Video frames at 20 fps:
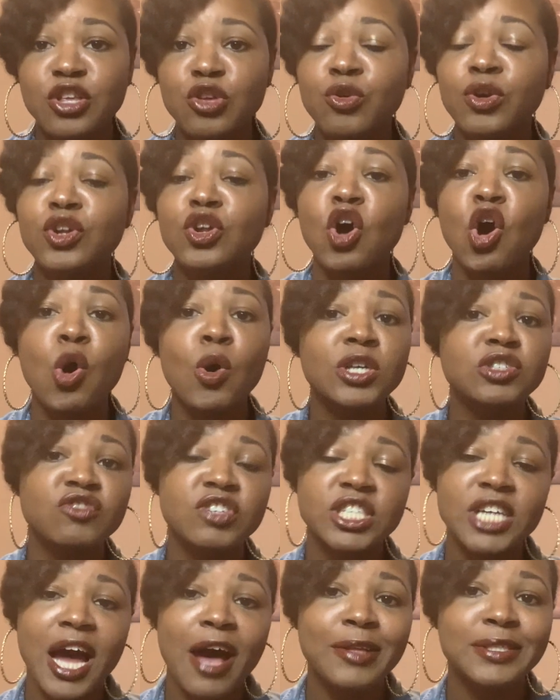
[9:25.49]
you can always
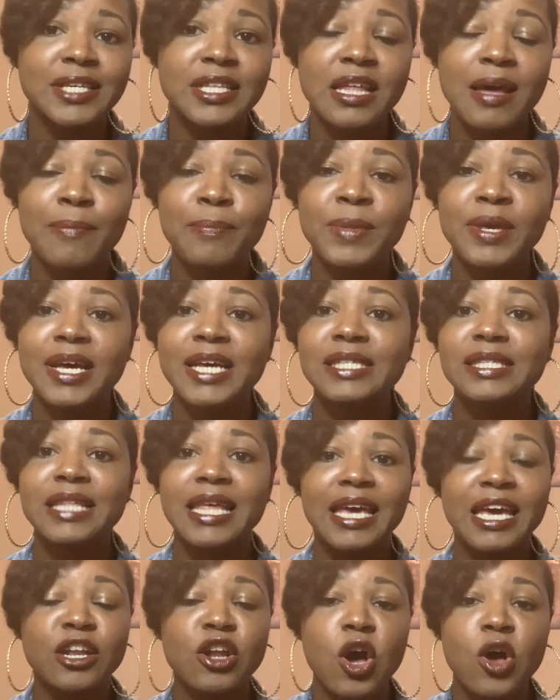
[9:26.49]
reach out to them because they
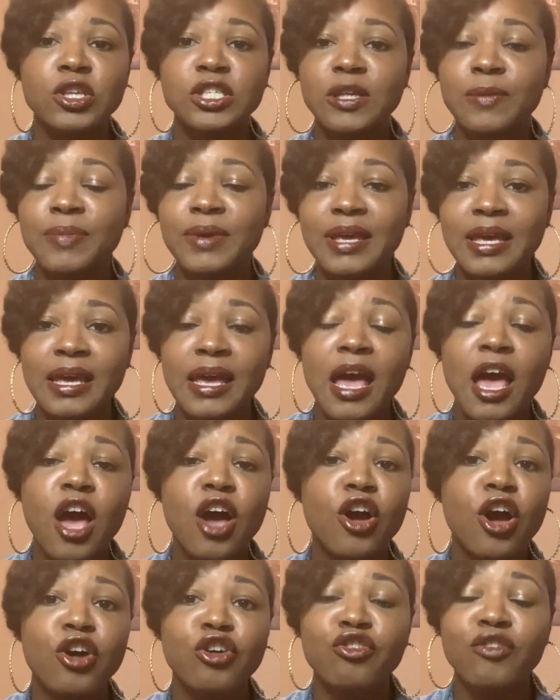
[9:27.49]
can also be
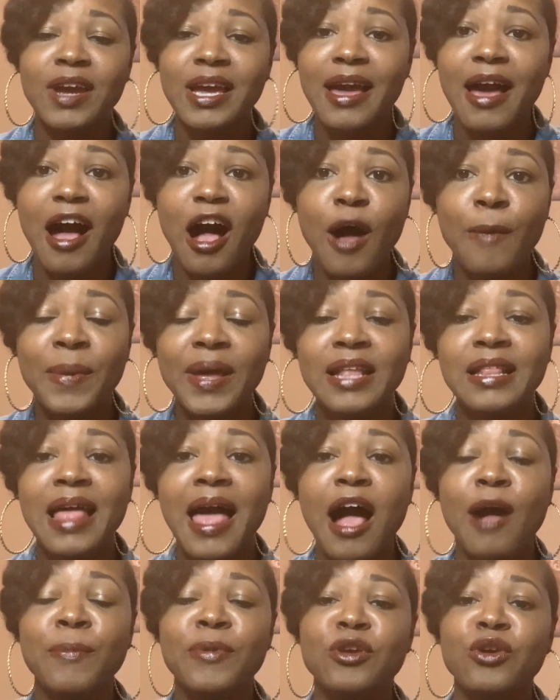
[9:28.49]
a great help in
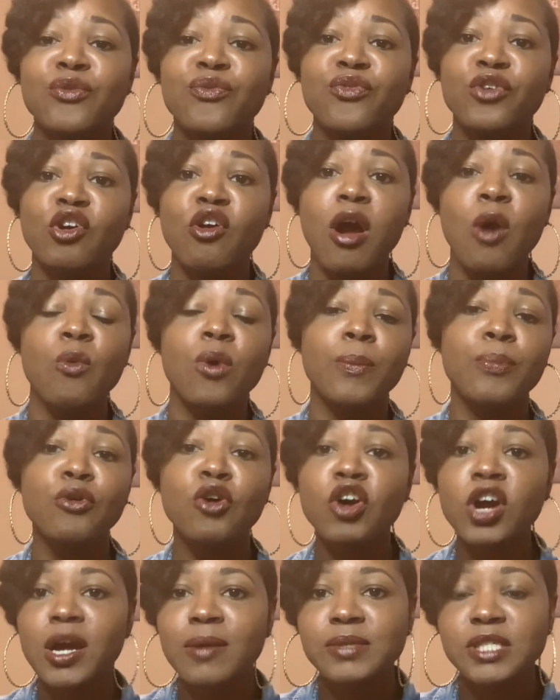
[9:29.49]
helping you figure out what
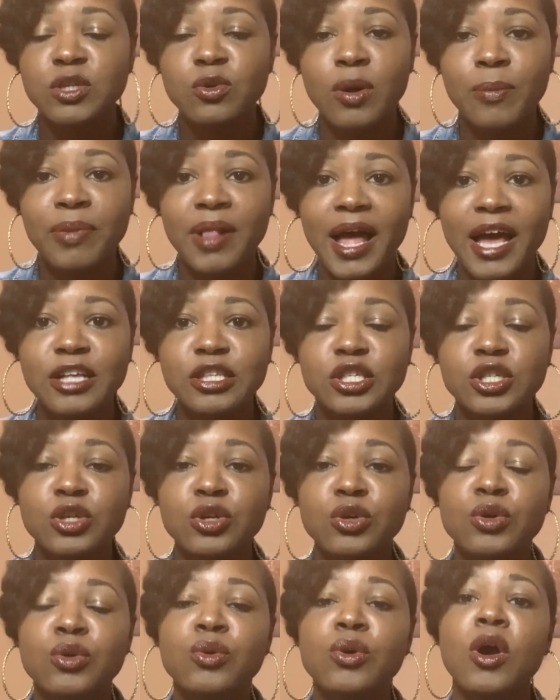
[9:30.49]
programs to apply
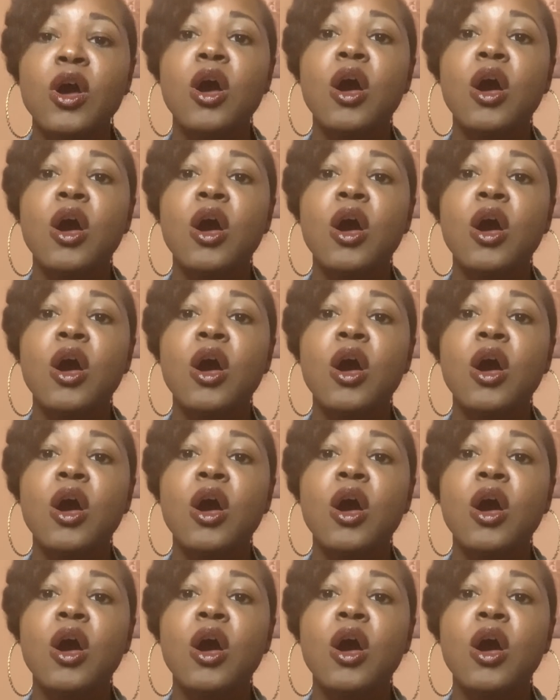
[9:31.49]
to,